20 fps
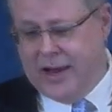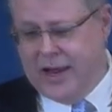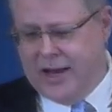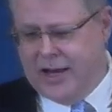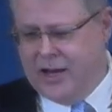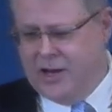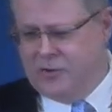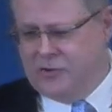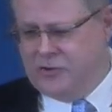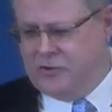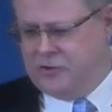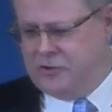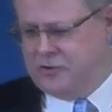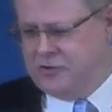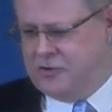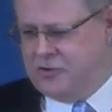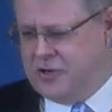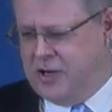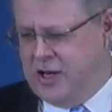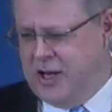and
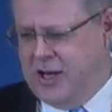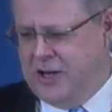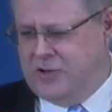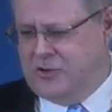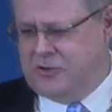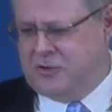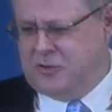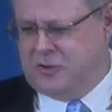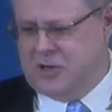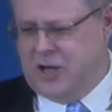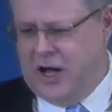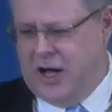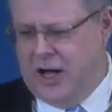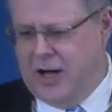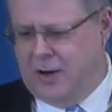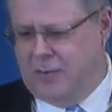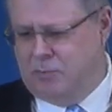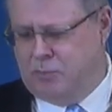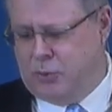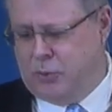it's
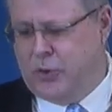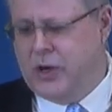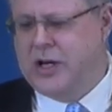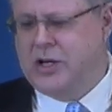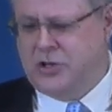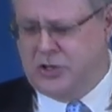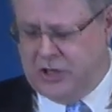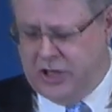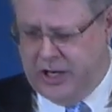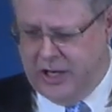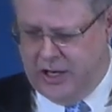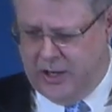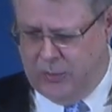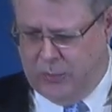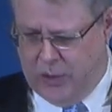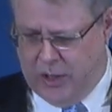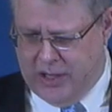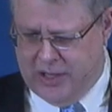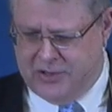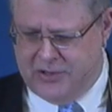prescient in
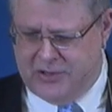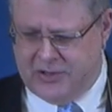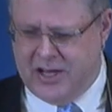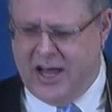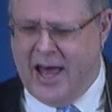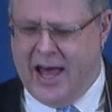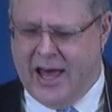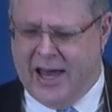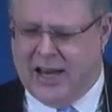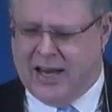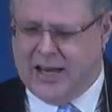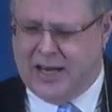what he said.